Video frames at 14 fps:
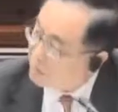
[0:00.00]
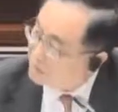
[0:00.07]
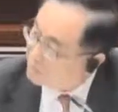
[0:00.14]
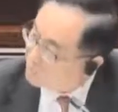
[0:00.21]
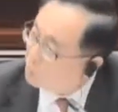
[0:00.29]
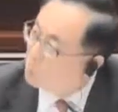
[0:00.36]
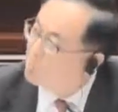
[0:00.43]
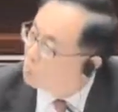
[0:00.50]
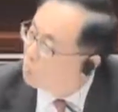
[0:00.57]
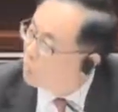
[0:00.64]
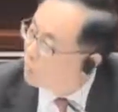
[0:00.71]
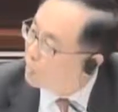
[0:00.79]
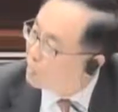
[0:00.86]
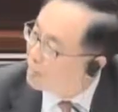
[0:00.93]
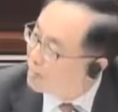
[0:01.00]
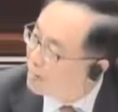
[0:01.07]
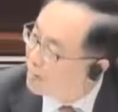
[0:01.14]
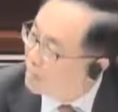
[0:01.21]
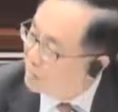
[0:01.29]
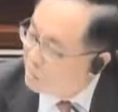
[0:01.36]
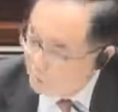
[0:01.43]
And our
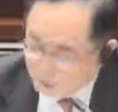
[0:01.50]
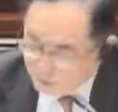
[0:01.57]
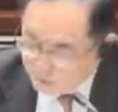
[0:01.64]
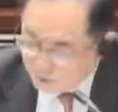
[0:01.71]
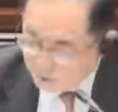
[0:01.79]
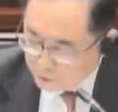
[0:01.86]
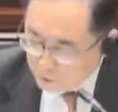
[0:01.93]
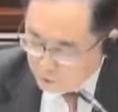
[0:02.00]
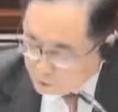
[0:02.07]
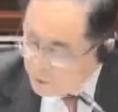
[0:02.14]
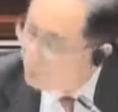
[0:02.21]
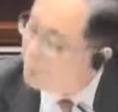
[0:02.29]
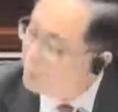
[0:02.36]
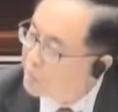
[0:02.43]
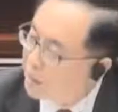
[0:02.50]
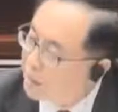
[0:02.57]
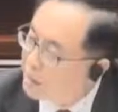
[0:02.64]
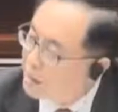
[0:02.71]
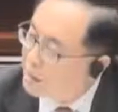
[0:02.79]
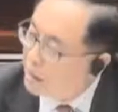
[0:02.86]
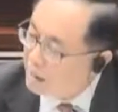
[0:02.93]
three bureau have sat
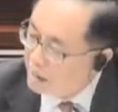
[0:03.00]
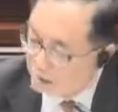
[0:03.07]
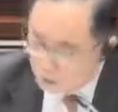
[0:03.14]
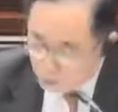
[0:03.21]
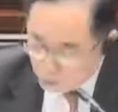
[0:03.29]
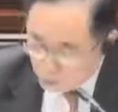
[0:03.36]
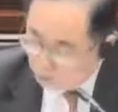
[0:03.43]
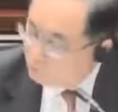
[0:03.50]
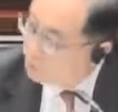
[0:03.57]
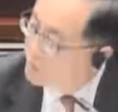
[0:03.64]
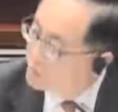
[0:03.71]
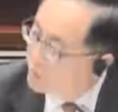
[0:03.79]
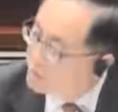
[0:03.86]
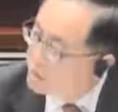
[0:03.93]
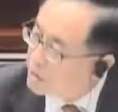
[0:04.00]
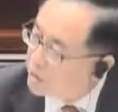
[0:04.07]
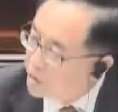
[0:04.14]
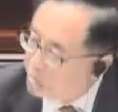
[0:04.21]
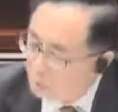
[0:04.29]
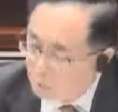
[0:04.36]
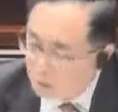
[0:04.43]
down and considered that,
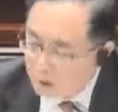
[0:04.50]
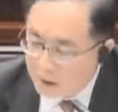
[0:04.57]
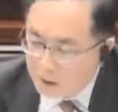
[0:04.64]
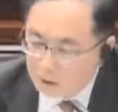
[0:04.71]
and we